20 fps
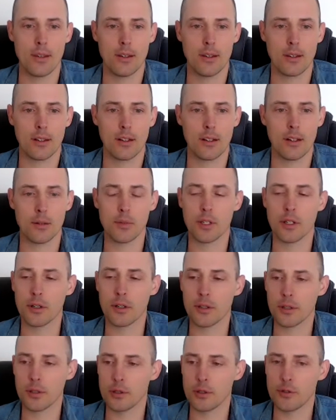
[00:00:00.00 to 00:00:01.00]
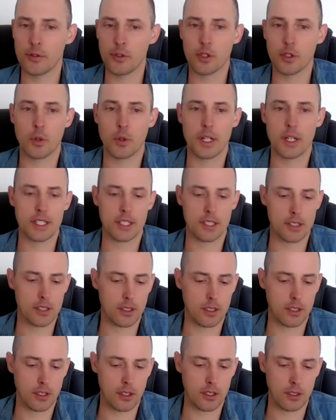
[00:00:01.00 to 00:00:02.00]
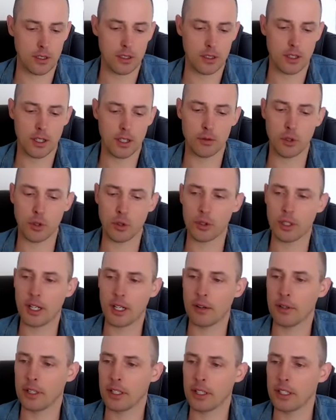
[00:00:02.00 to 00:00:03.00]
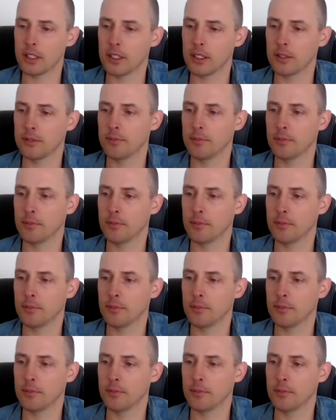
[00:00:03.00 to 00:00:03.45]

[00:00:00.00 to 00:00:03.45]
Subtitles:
Okay, let me go through a few questions I wrote down here